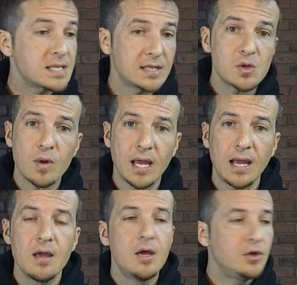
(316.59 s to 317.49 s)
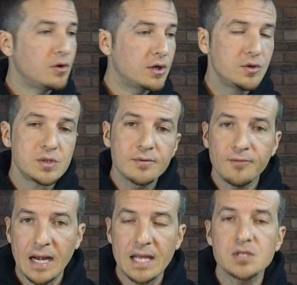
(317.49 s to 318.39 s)
That's okay. You could use a
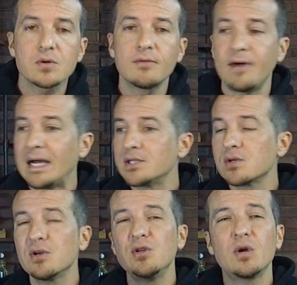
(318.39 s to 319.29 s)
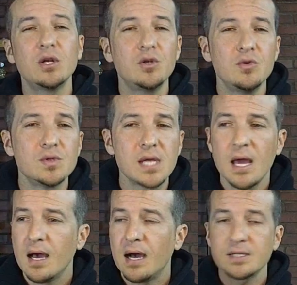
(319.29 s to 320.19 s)
financial advisor, you could use
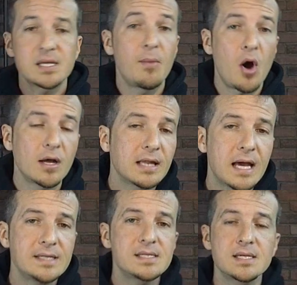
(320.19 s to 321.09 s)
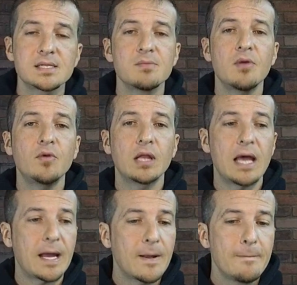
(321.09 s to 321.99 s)
uh, some online system if you
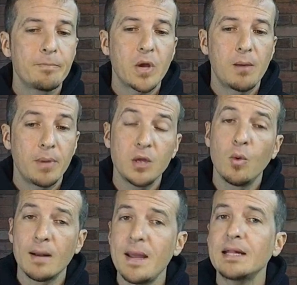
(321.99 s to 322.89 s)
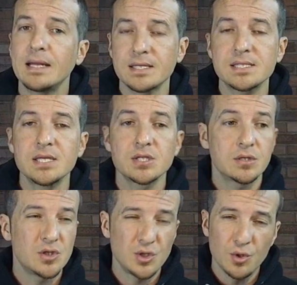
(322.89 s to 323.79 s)
like, um, but you want to make that
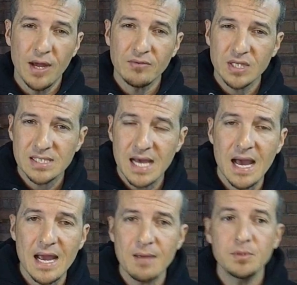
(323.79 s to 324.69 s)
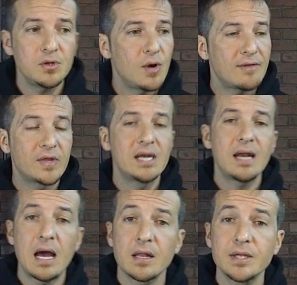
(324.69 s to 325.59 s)
decision. Do you have the time? Do you have the
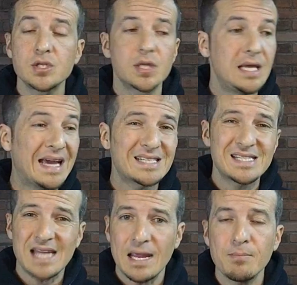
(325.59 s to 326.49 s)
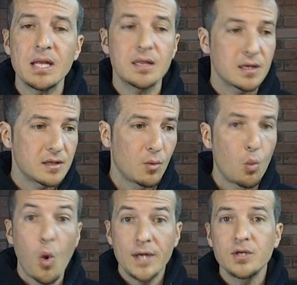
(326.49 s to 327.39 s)
knowledge, the excitement, the, the
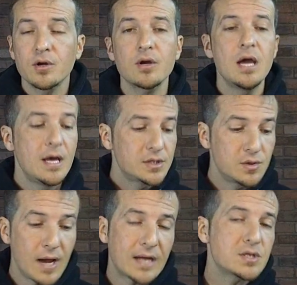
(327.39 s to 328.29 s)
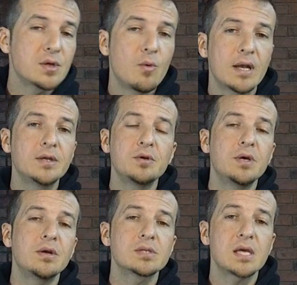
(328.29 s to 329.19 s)
wonder to actually want to do
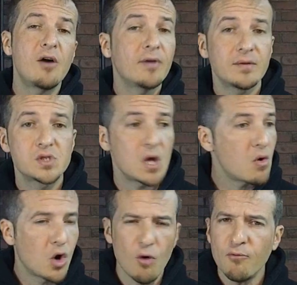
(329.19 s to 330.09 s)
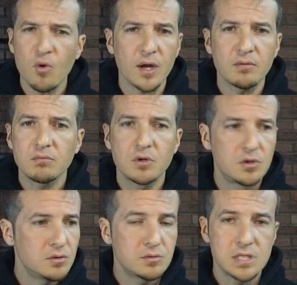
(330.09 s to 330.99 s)
it yourself? And if so, go for it.
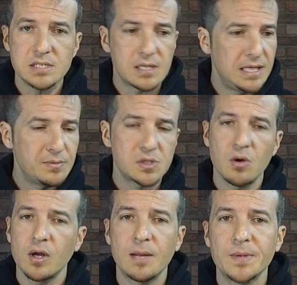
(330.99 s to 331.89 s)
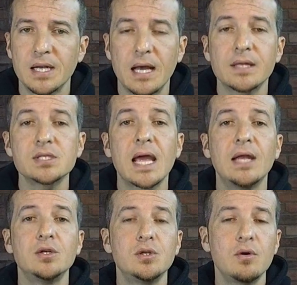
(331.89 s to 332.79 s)
Do, just keep soaking up the knowledge
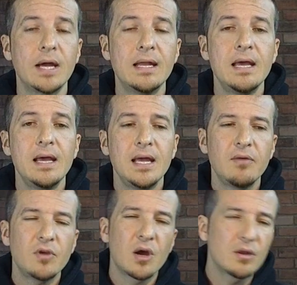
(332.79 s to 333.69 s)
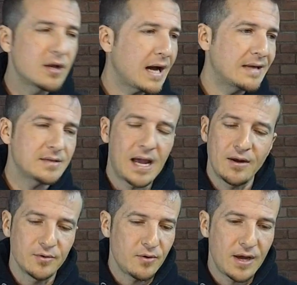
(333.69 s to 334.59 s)
and do it if you go, look, I, I
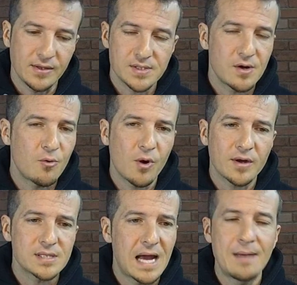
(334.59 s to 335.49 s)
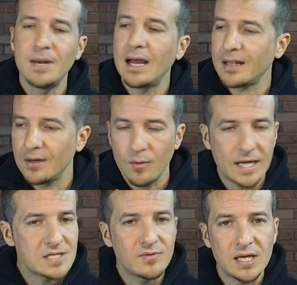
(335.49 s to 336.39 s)
don't know how this all works. I'm not going to
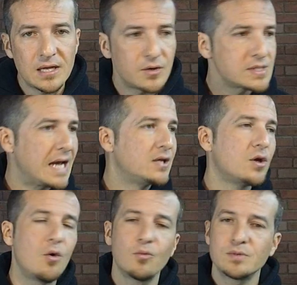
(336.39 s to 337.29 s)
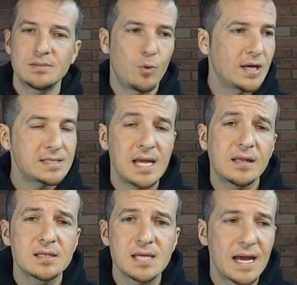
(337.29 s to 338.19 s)
watch videos. I don't want to take
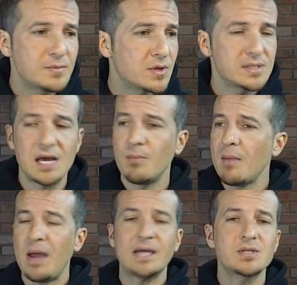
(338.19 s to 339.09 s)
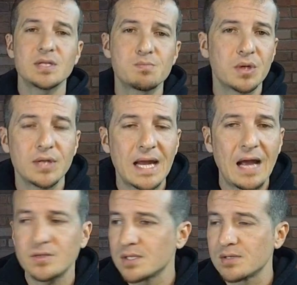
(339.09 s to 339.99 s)
the time. Turns out my passion is building
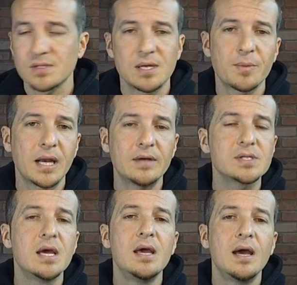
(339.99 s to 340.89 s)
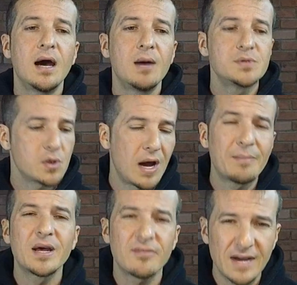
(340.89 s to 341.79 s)
houses or something else. Um, so I'm
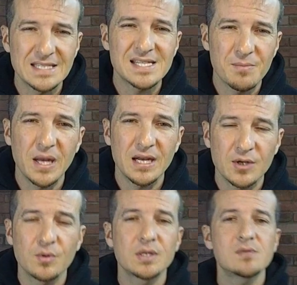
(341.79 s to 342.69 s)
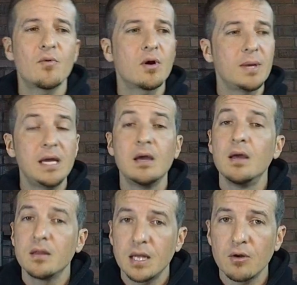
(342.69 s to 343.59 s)
going to find somebody to do this for me.
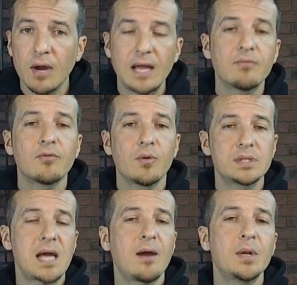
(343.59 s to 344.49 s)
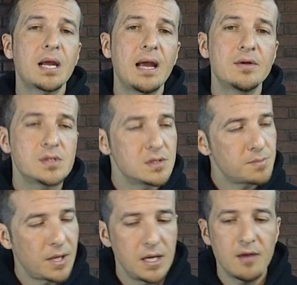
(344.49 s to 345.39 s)
Then great. For retirement accounts, there's
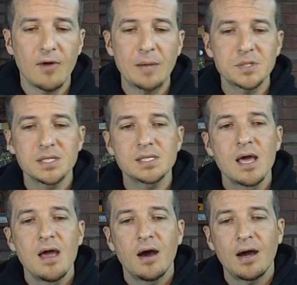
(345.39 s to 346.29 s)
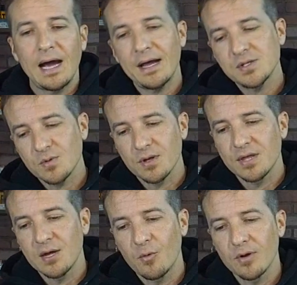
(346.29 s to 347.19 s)
plenty of options. Uh, I sort of
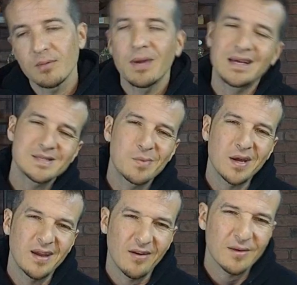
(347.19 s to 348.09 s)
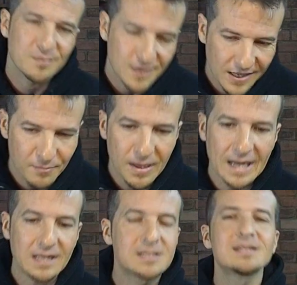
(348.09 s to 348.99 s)
think we're the best, but you know, I'm kind of biased.